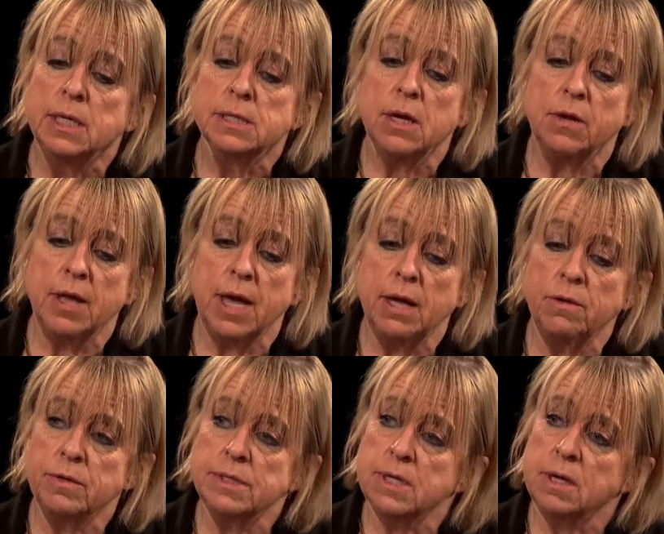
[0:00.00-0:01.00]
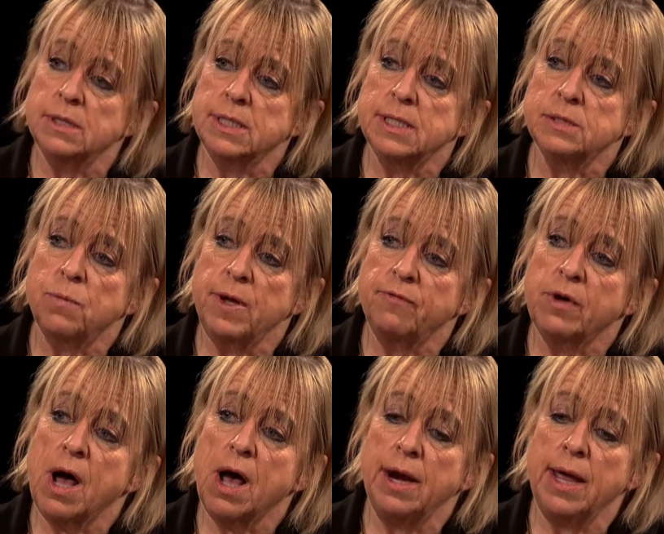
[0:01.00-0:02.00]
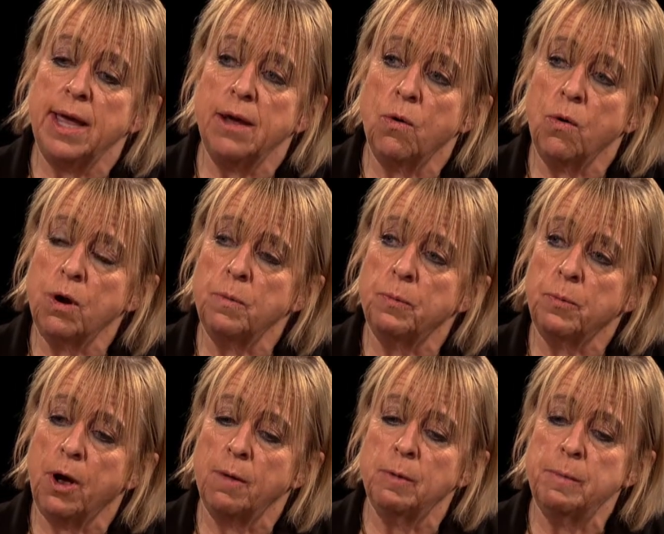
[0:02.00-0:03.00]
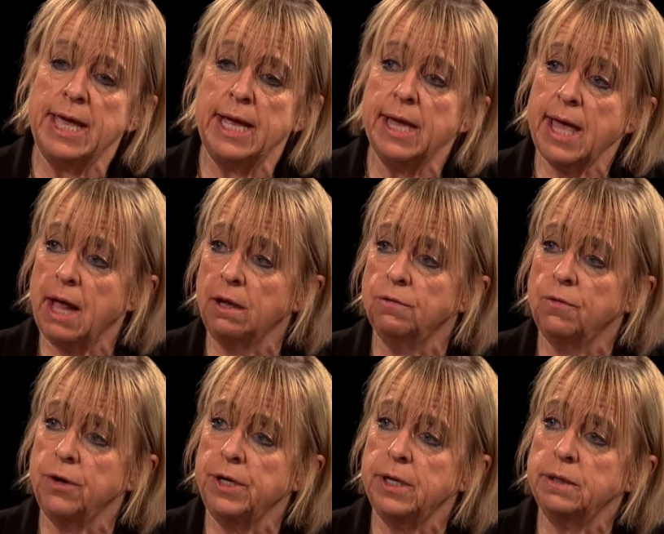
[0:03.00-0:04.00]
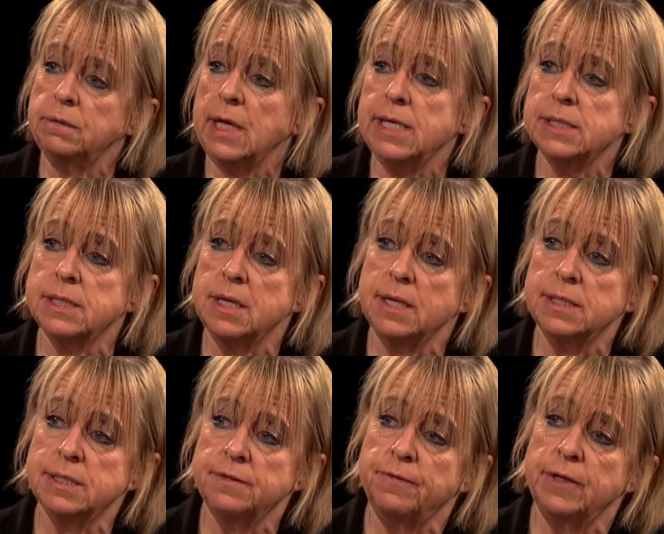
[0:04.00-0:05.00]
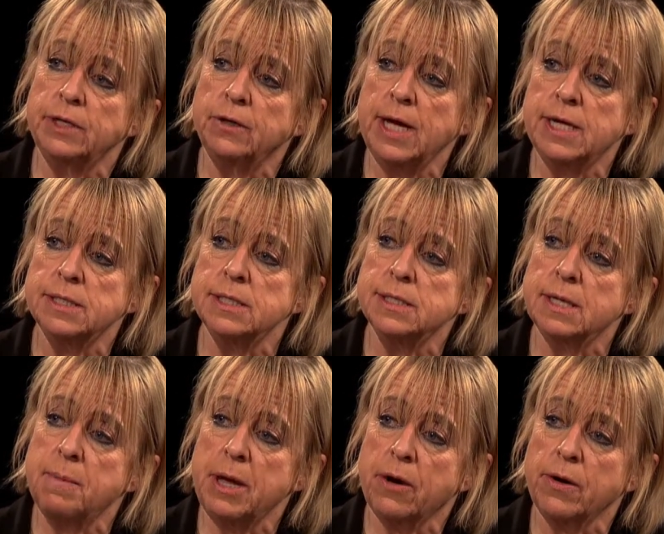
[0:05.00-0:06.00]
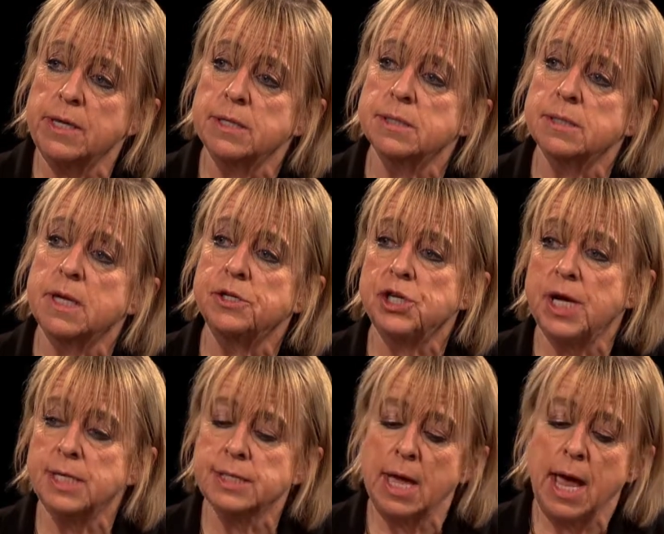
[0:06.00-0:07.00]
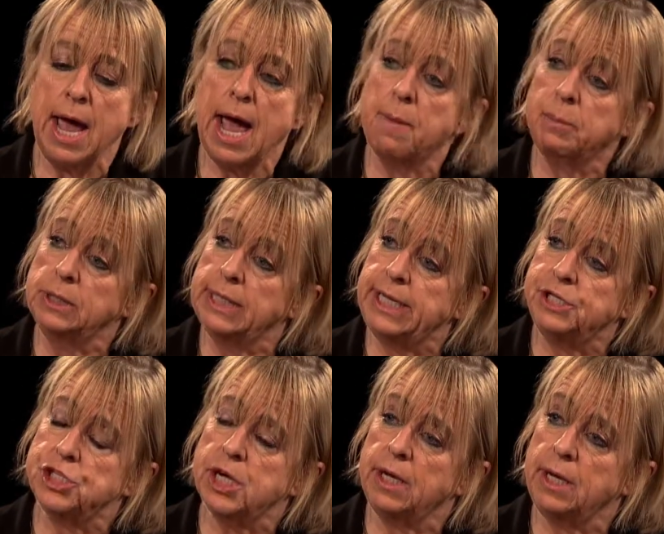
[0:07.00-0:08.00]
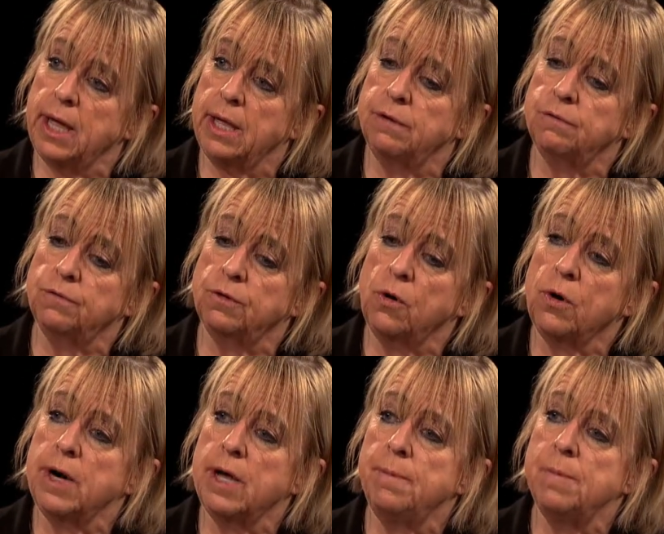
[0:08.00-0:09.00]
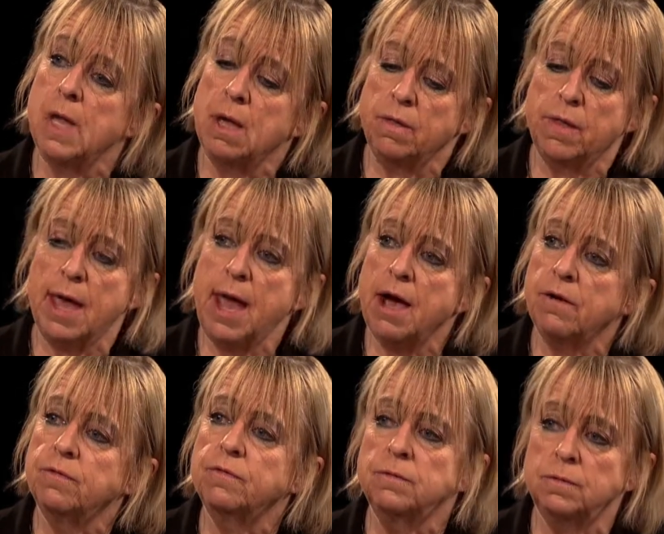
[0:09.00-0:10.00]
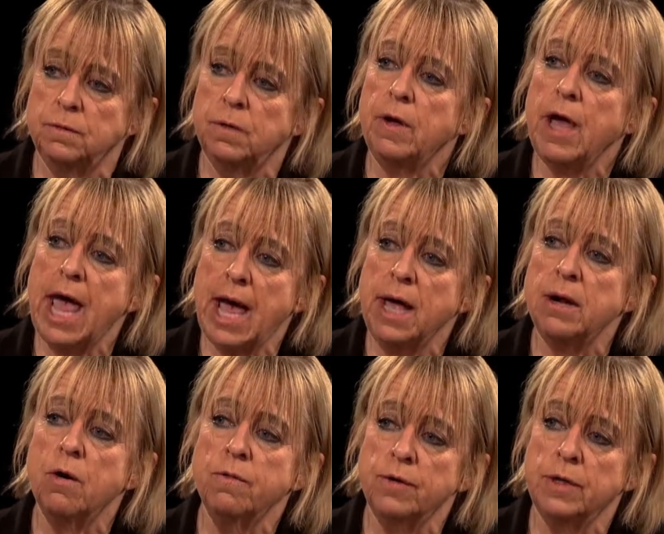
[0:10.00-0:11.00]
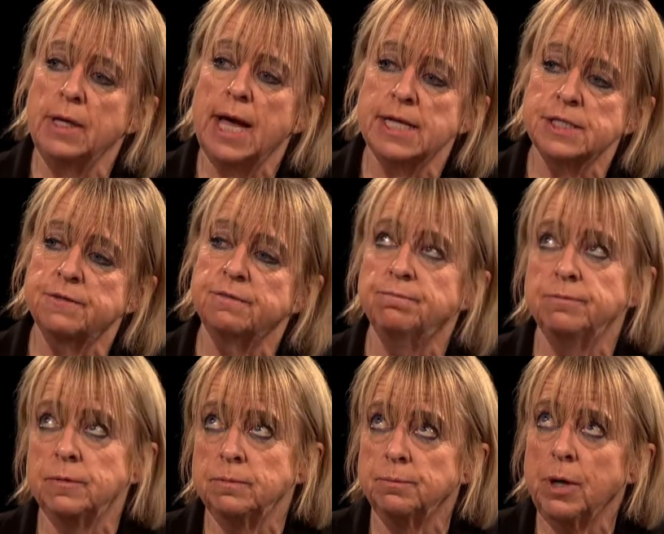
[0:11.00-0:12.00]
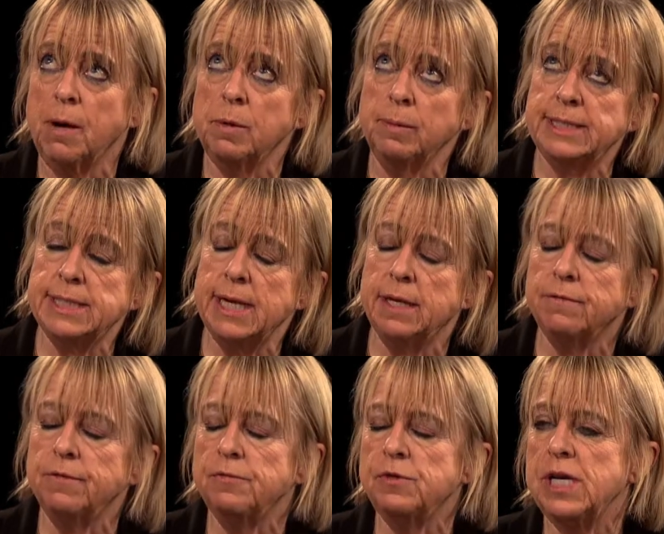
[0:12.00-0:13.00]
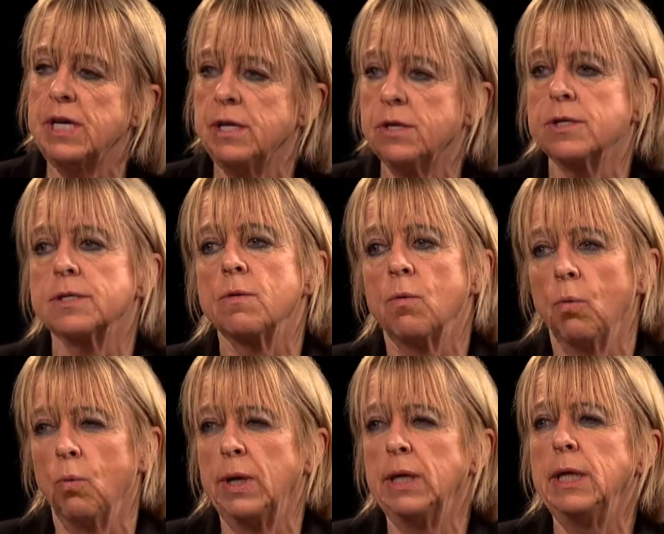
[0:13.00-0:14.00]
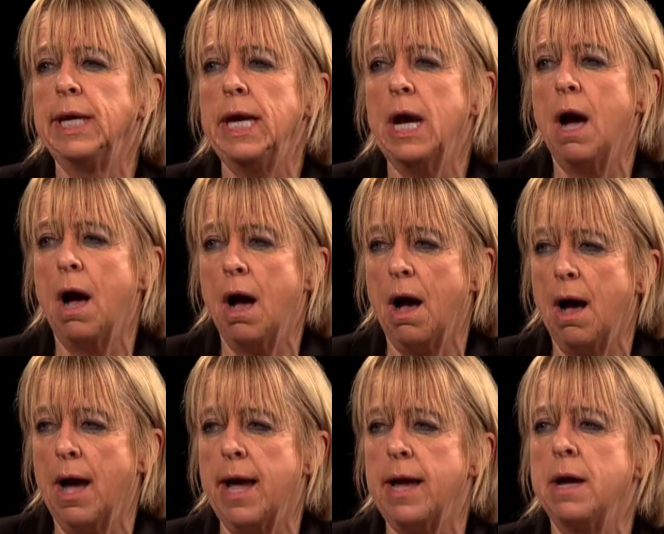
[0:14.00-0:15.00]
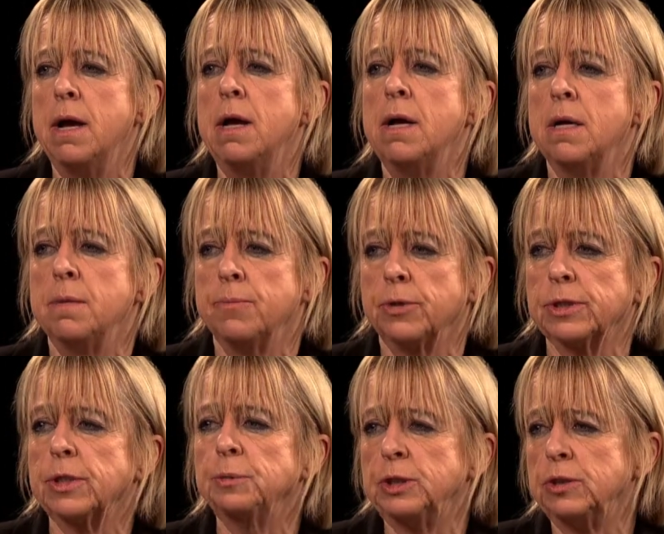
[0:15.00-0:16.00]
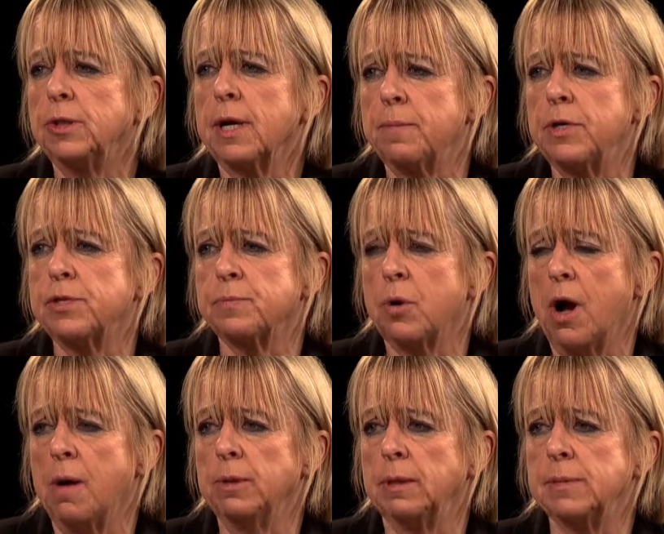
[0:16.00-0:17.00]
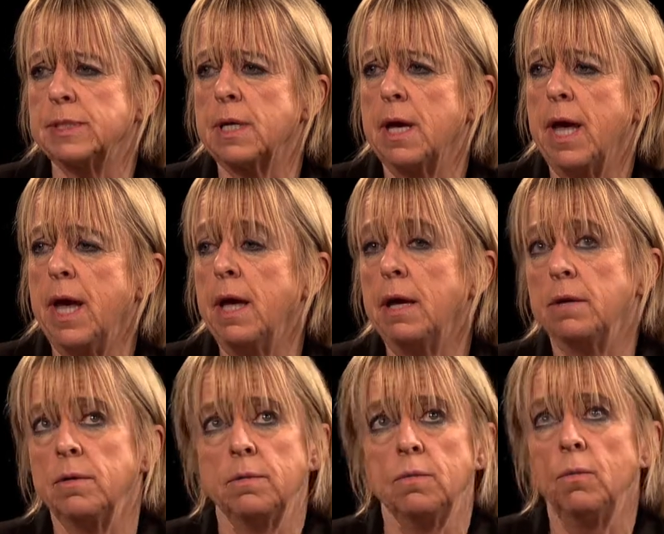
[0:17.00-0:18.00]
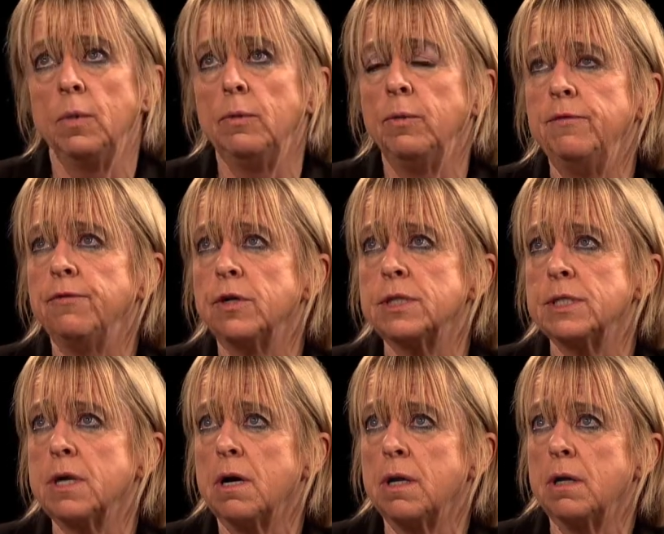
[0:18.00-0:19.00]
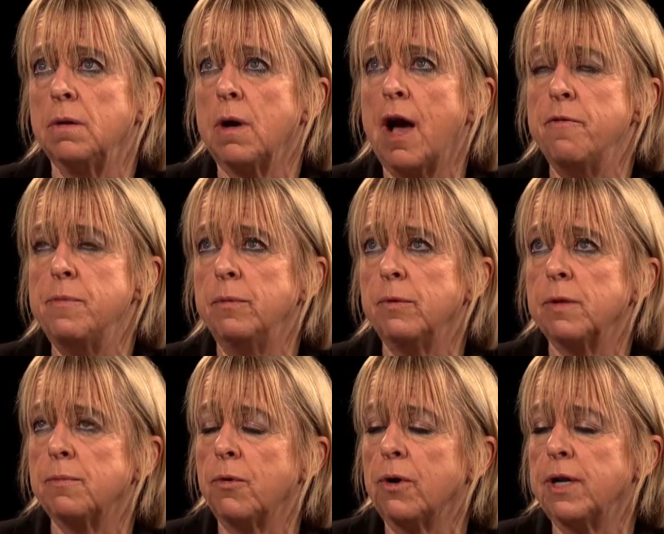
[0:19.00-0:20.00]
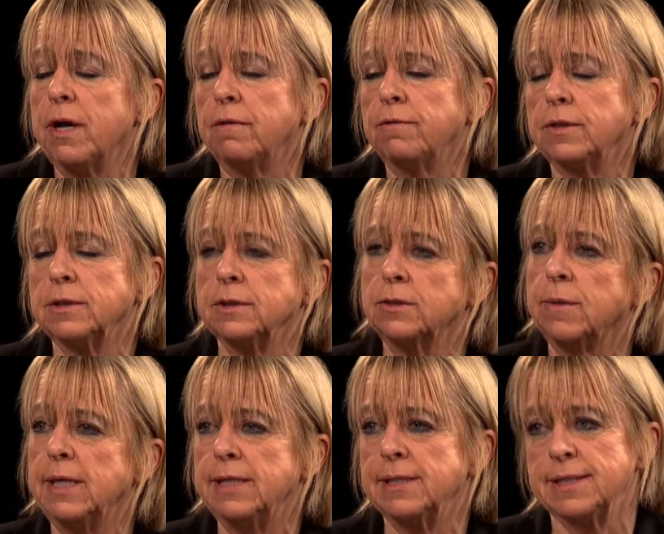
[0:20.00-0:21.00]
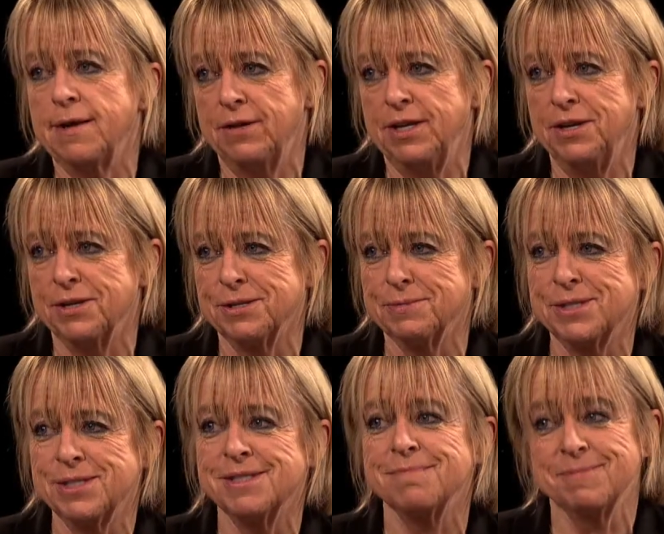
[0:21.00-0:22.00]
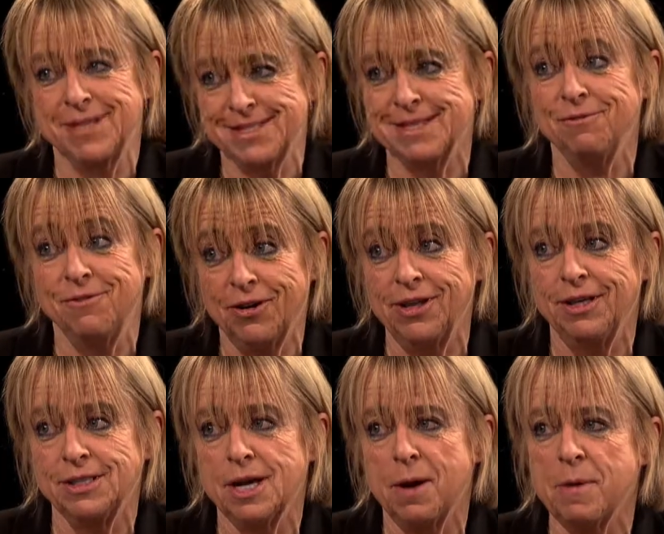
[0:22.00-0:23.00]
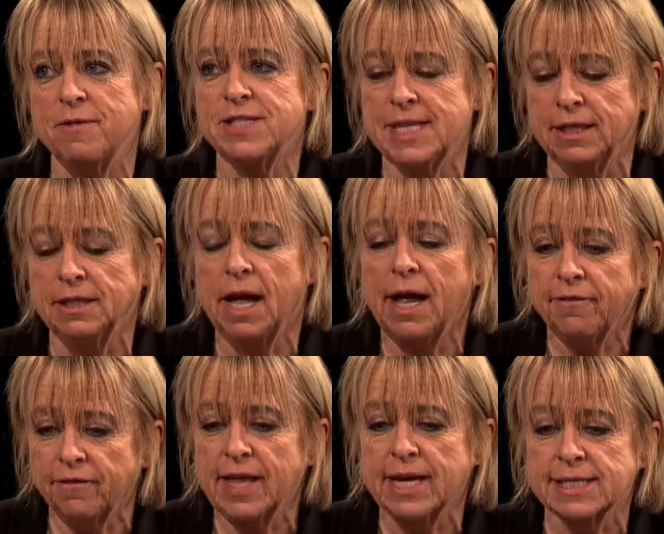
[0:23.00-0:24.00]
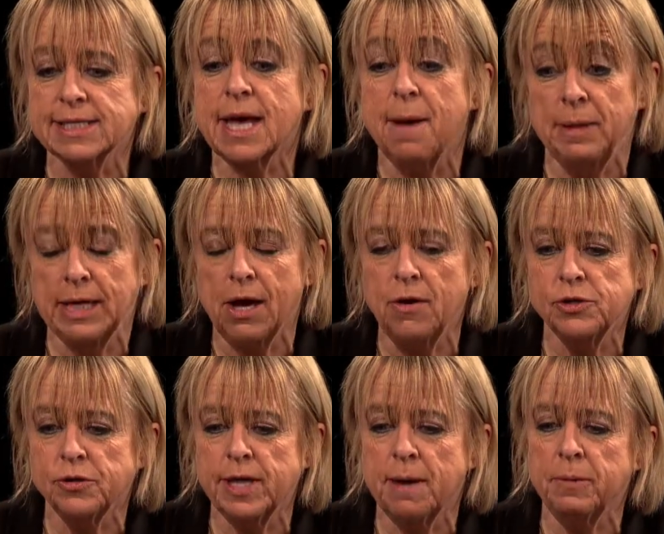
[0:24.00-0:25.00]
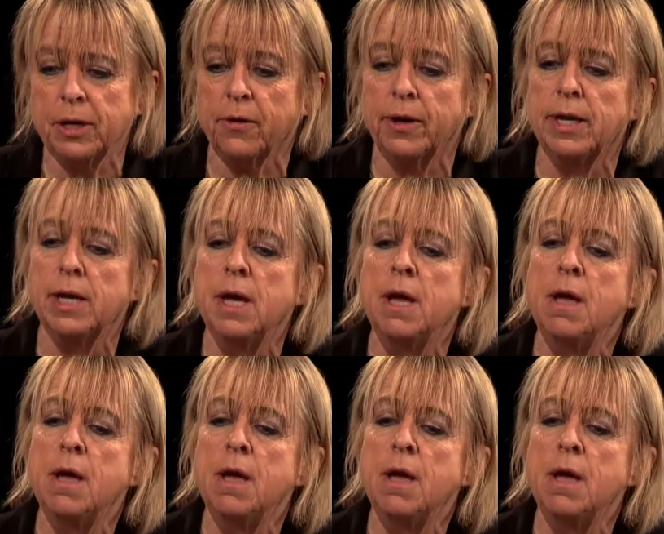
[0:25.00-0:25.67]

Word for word: So the end result is we've got a horrible problem. In California, it's not as severe as in some areas such as Appalachia and in Florida. They have had over the last probably ten to fifteen years really high prescription drug abuse problems. And when we first started, I've been with the board now for twenty-seven years, which is a very long time. I've seen a lot of things come and go during that period.